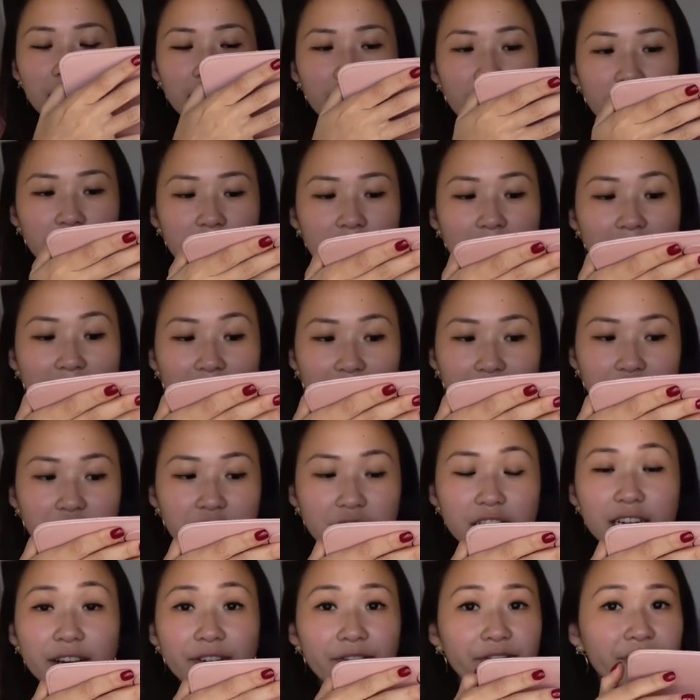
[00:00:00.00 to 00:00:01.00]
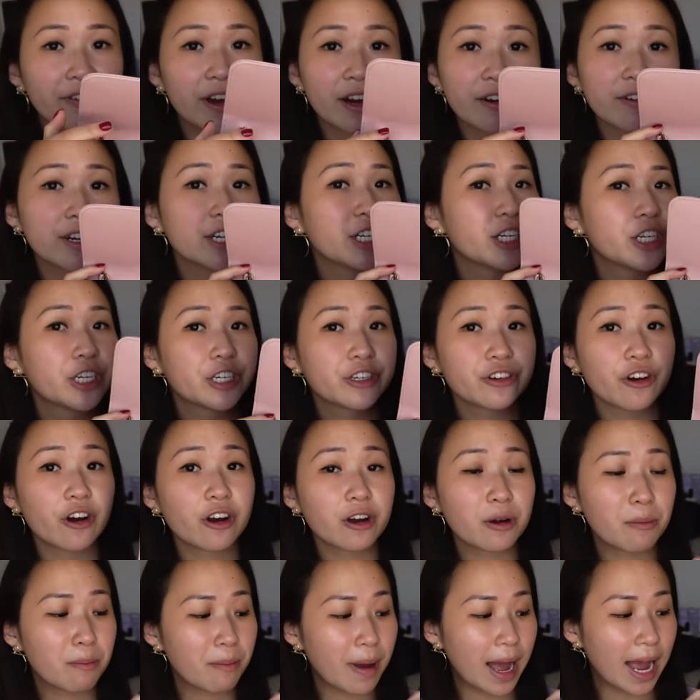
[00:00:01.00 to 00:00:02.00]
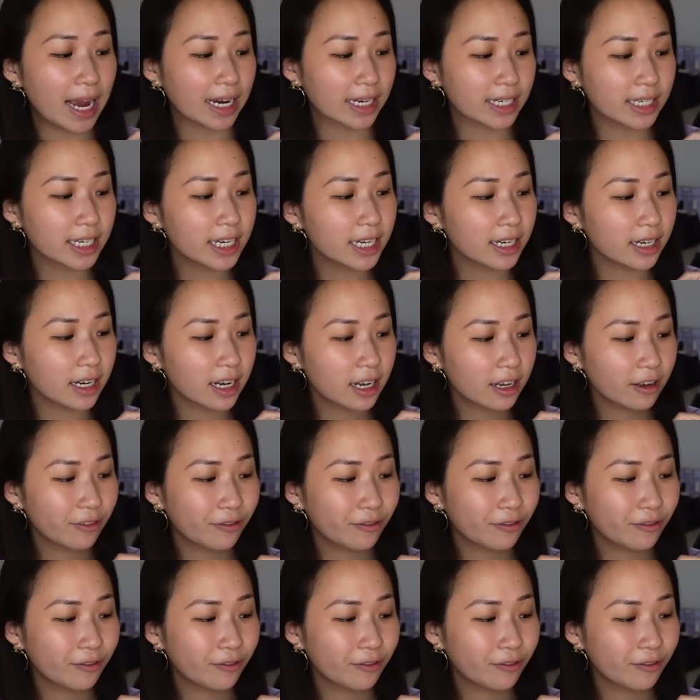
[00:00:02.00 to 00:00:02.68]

It's actually a very strong magnet.